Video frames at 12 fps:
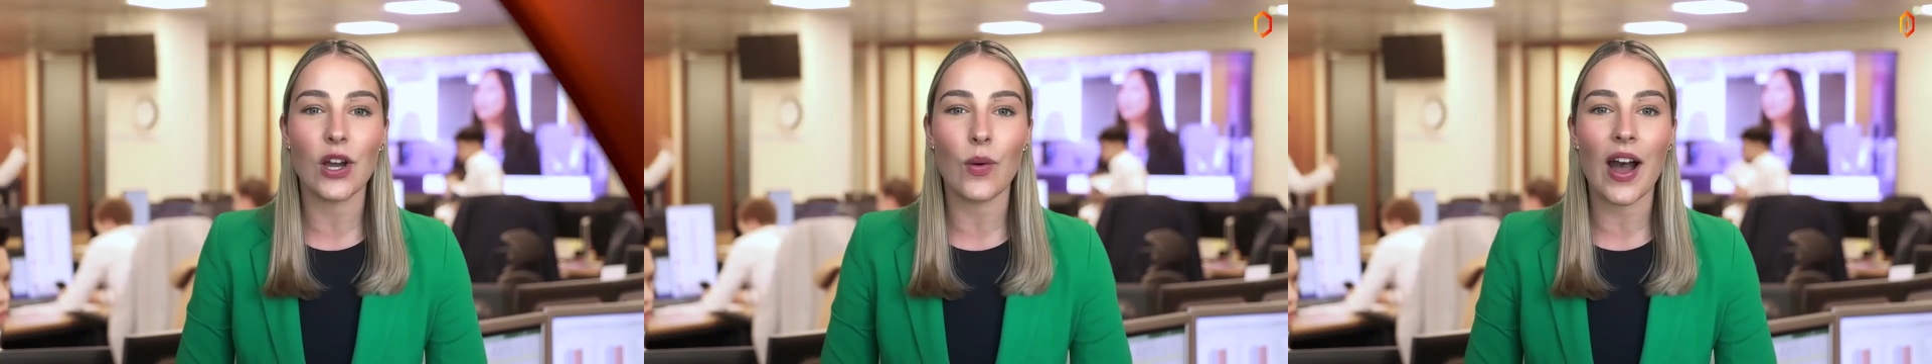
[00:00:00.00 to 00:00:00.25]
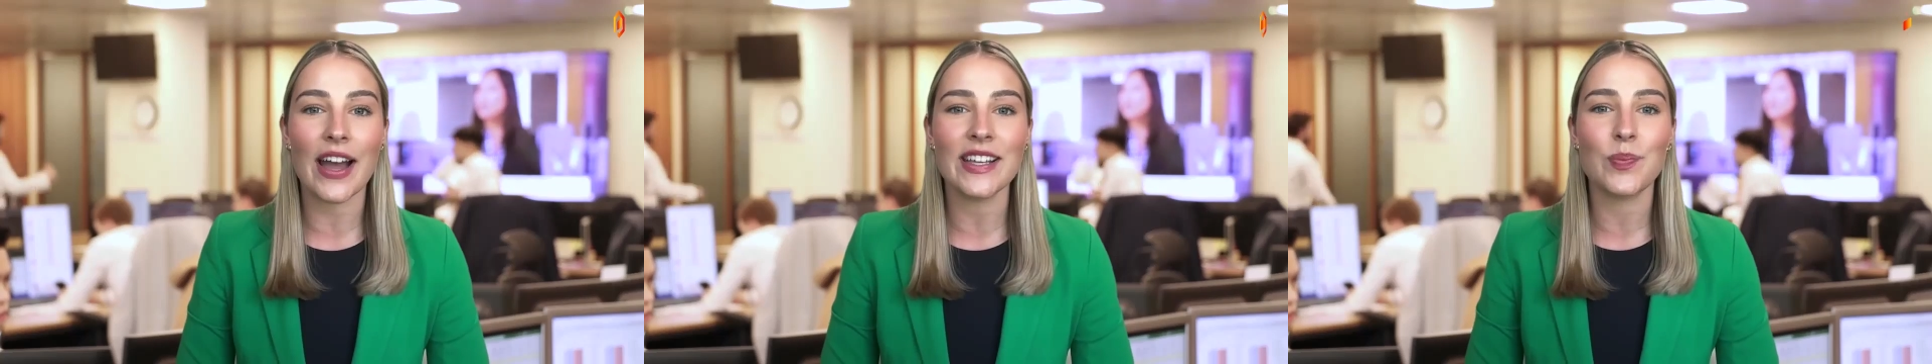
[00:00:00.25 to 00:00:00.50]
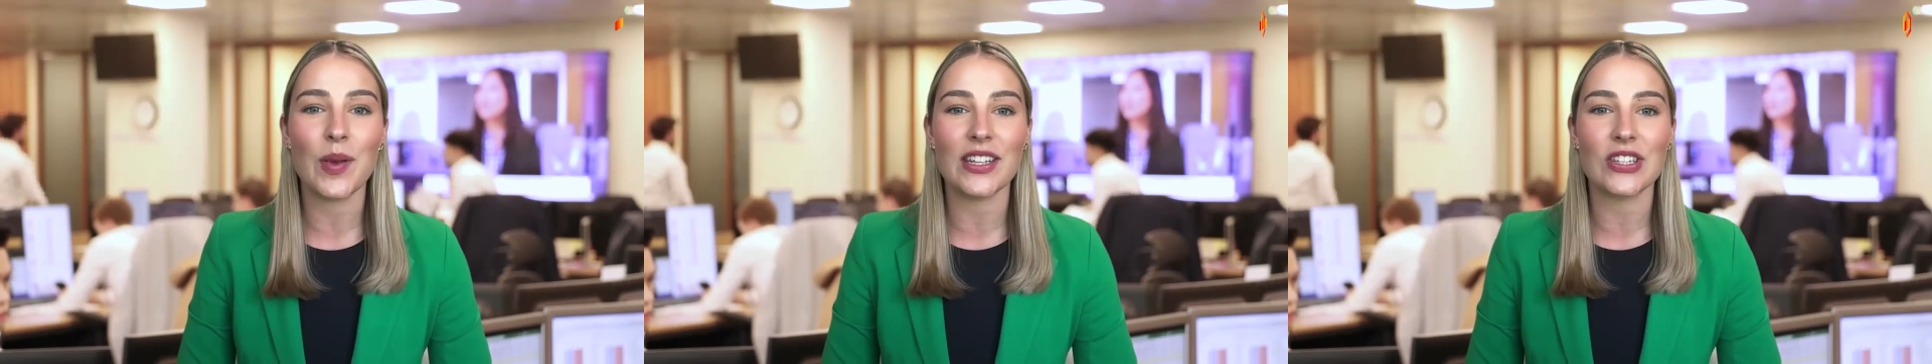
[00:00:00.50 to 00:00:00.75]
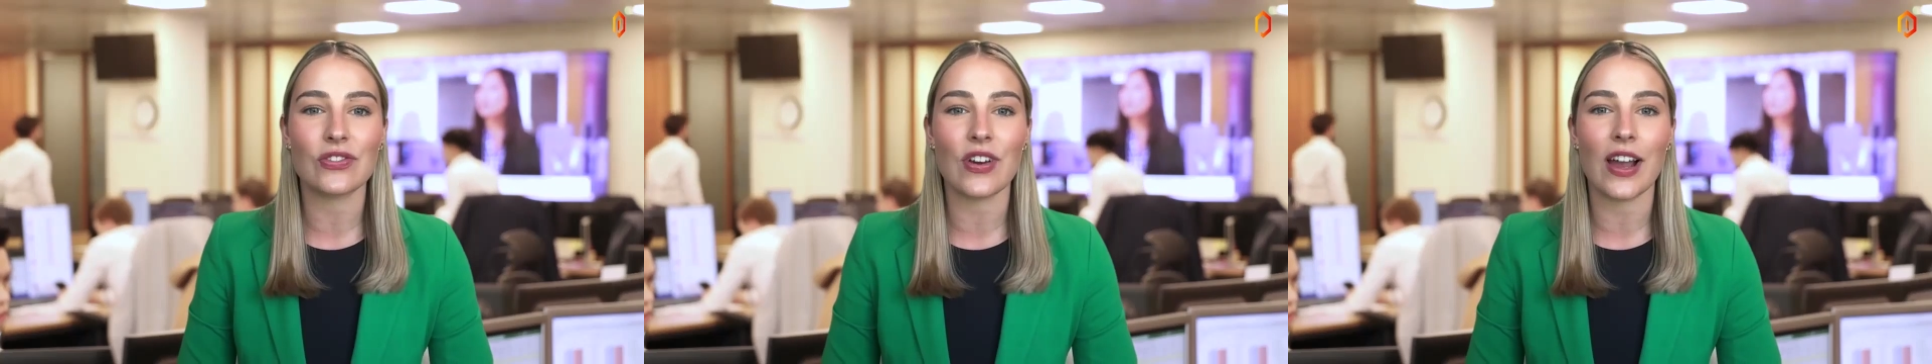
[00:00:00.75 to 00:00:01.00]
LOI has
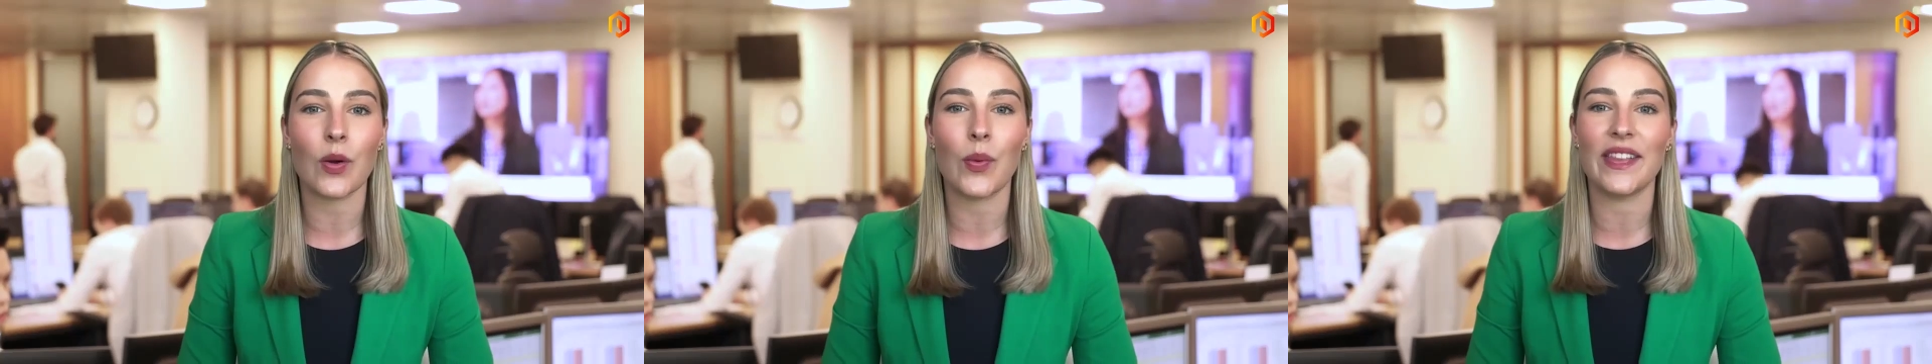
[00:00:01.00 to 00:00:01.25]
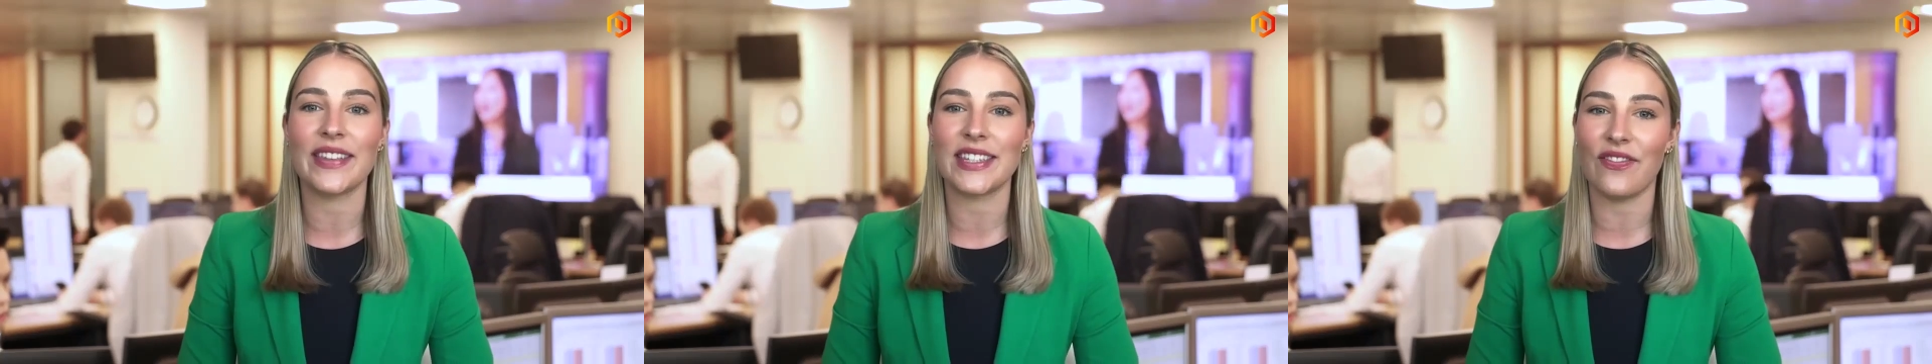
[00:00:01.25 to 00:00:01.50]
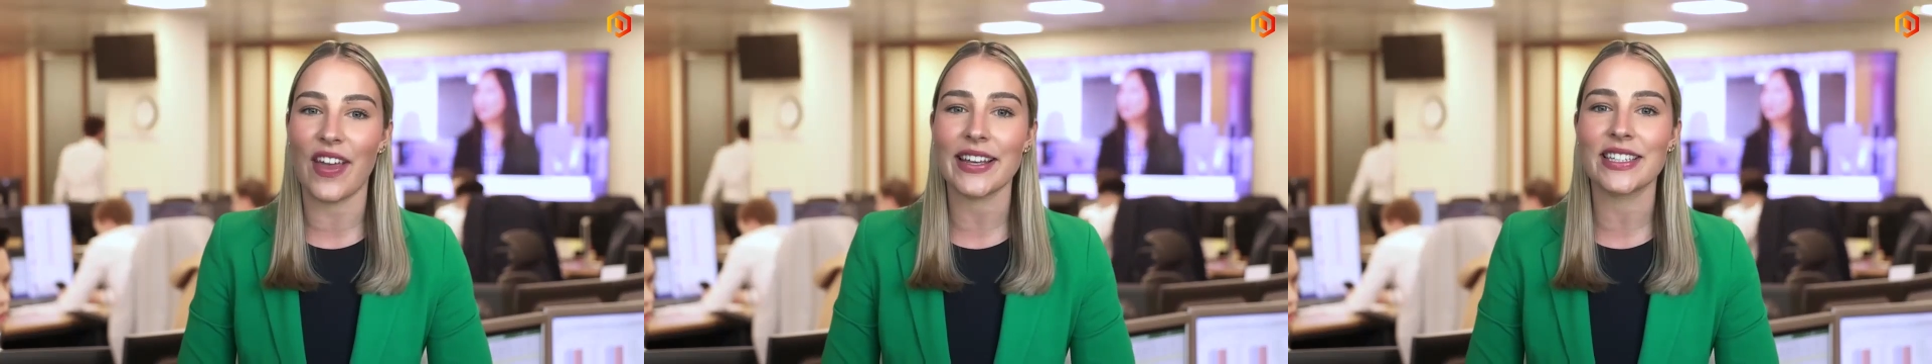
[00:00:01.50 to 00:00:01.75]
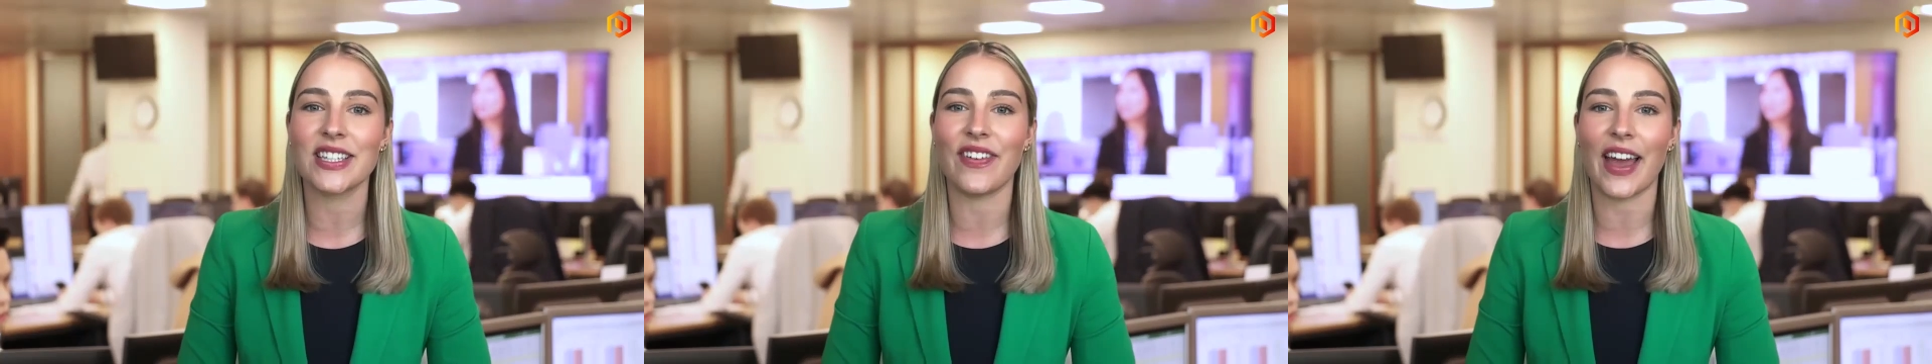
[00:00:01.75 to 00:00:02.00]
been struck with
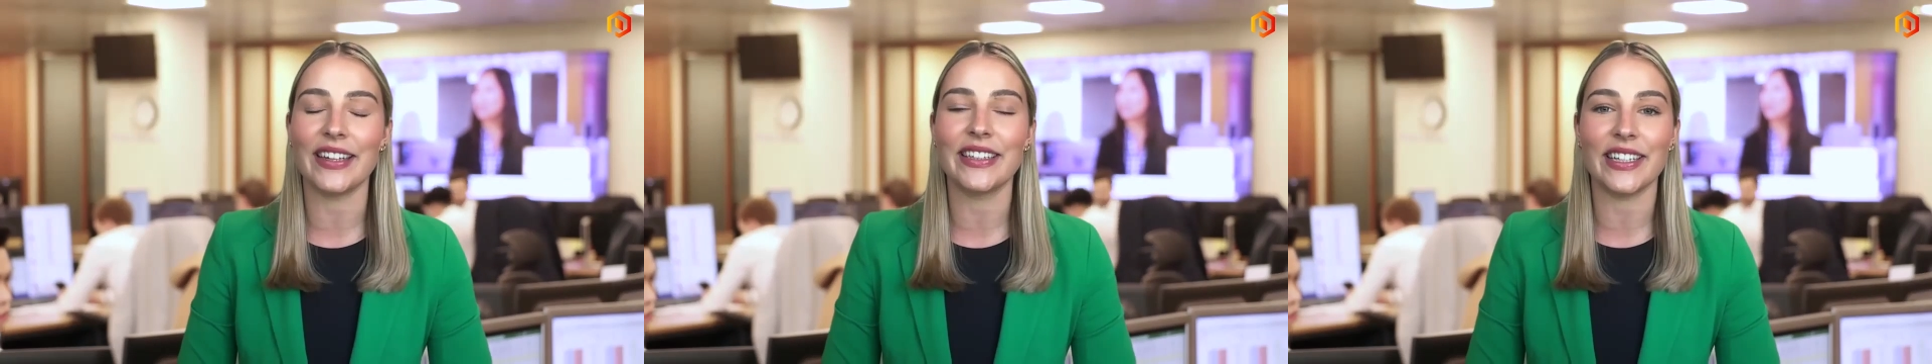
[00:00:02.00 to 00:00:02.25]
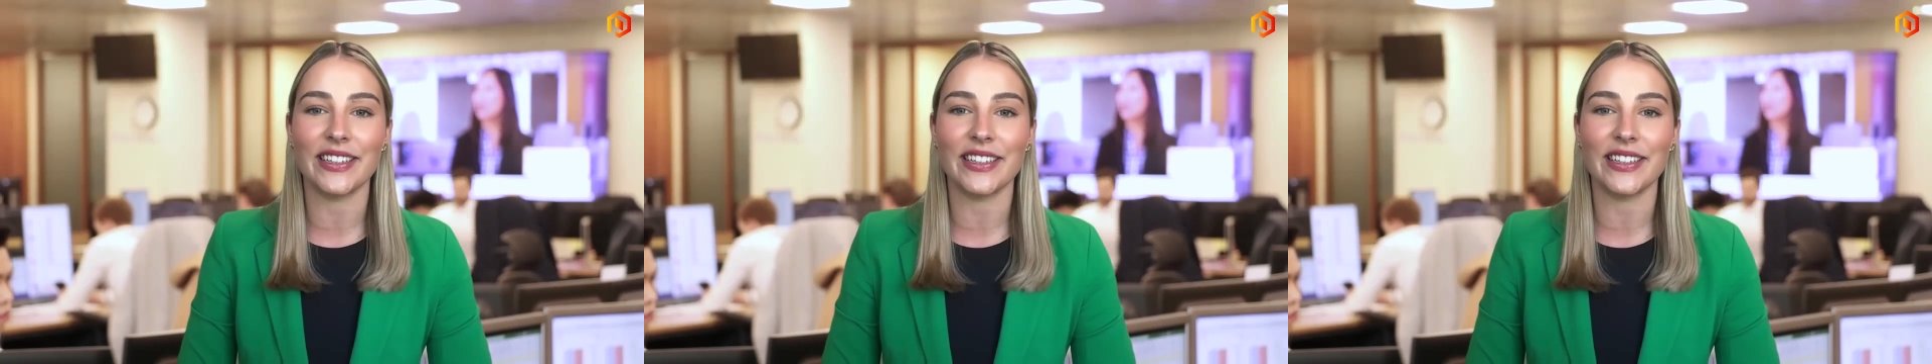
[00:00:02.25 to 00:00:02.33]
Zweckverband